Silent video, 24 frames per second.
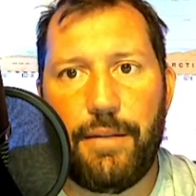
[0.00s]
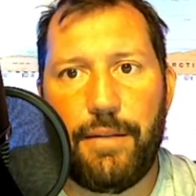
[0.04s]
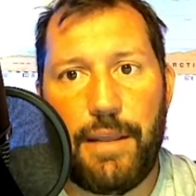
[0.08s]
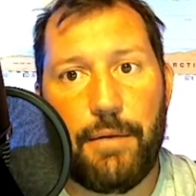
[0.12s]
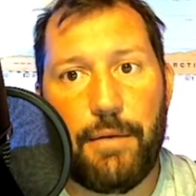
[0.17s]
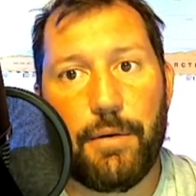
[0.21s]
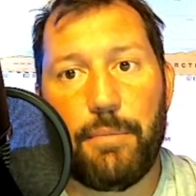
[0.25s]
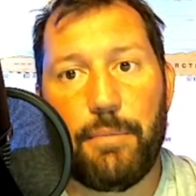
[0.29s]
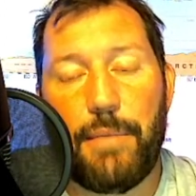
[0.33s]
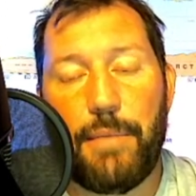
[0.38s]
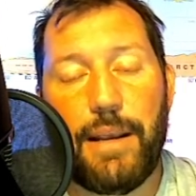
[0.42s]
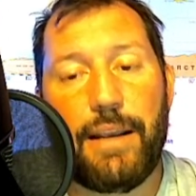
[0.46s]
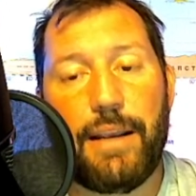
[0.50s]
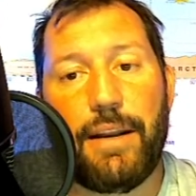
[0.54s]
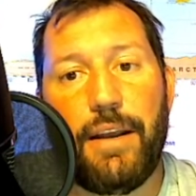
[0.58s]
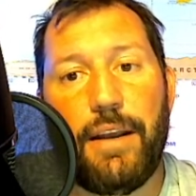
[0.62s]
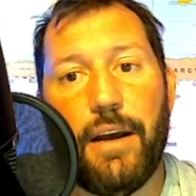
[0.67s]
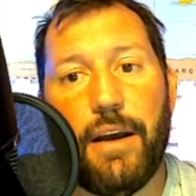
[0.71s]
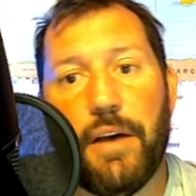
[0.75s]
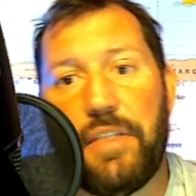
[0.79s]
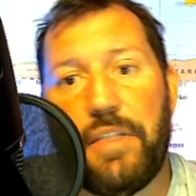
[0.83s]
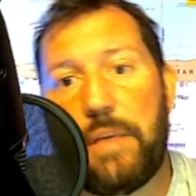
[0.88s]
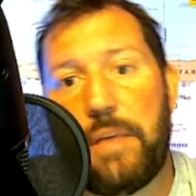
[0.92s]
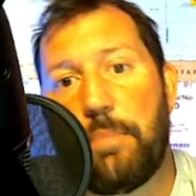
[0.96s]
they were making a
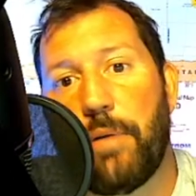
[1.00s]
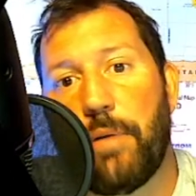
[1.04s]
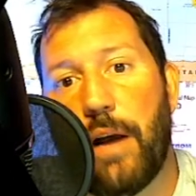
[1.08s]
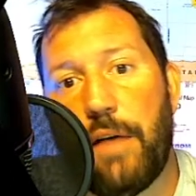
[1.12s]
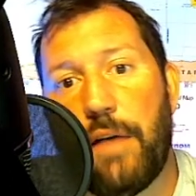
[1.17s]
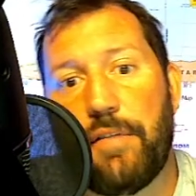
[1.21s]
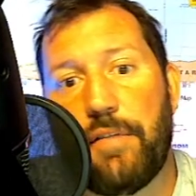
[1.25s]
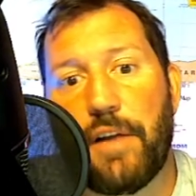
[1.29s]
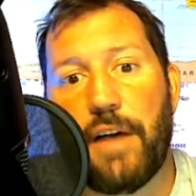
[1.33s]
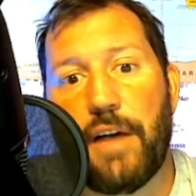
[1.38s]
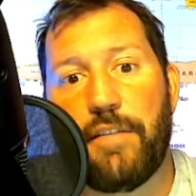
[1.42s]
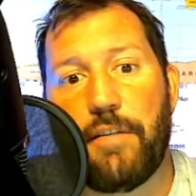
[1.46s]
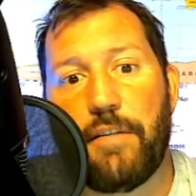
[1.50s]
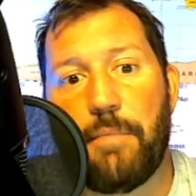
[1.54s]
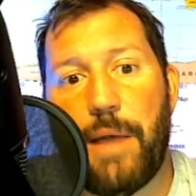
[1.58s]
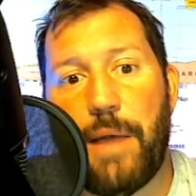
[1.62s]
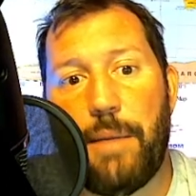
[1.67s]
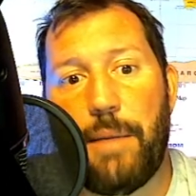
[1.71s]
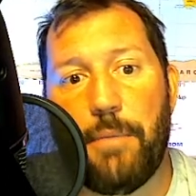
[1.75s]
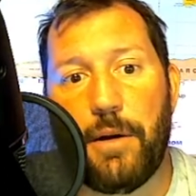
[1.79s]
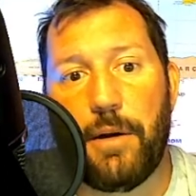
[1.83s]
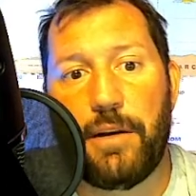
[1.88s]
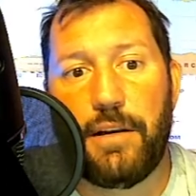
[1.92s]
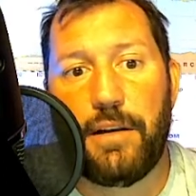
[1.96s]
healthy profit off of
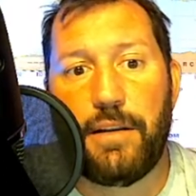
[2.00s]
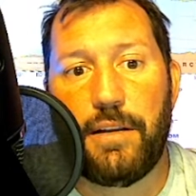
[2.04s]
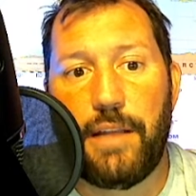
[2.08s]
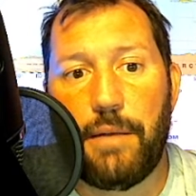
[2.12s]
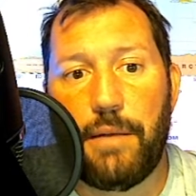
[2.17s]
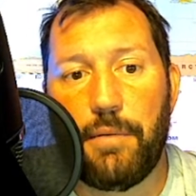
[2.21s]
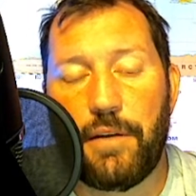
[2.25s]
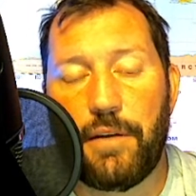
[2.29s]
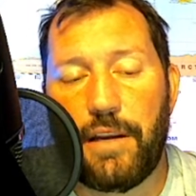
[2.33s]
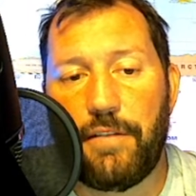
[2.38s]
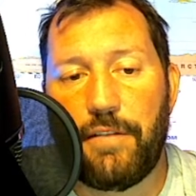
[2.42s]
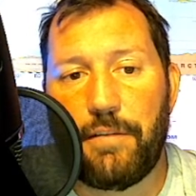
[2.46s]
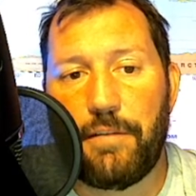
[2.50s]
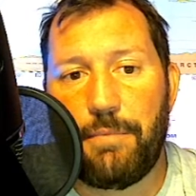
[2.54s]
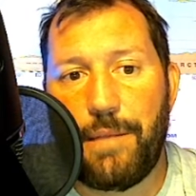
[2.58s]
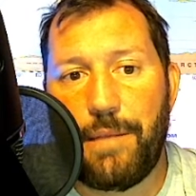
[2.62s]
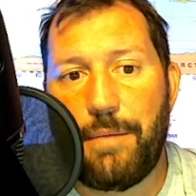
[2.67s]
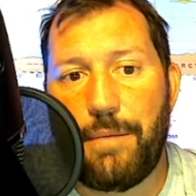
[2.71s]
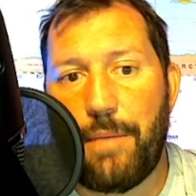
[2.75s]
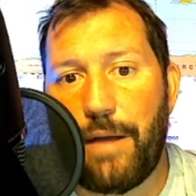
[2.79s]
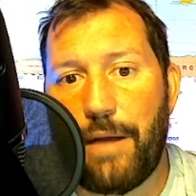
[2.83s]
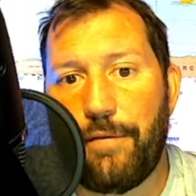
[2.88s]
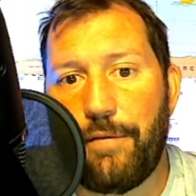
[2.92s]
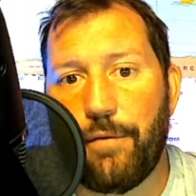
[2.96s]
my money, and they were giving
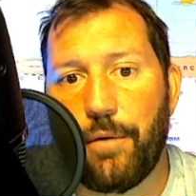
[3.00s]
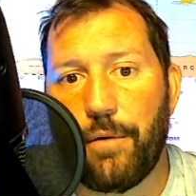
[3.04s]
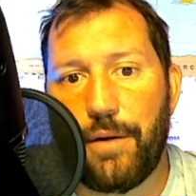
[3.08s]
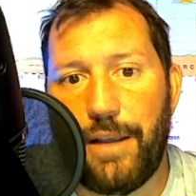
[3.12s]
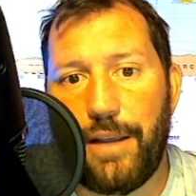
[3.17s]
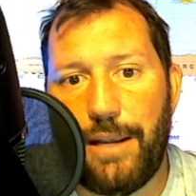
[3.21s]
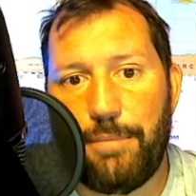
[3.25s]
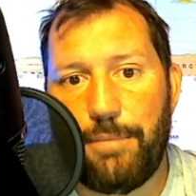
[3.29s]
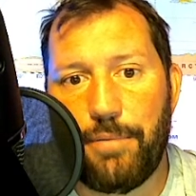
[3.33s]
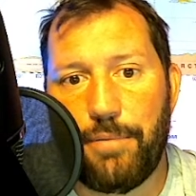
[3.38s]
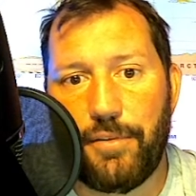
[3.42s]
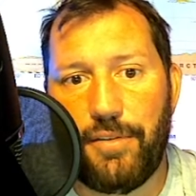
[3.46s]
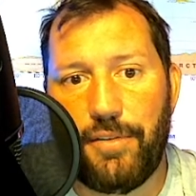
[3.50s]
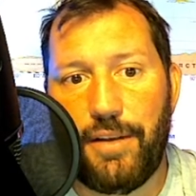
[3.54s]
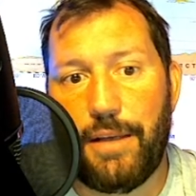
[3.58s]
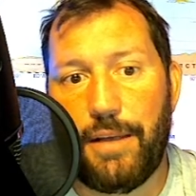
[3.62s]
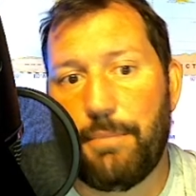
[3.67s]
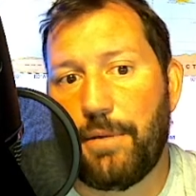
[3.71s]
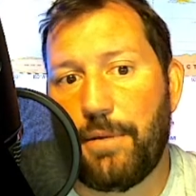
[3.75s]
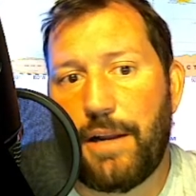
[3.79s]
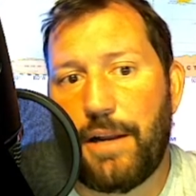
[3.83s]
me my 4 to 8%,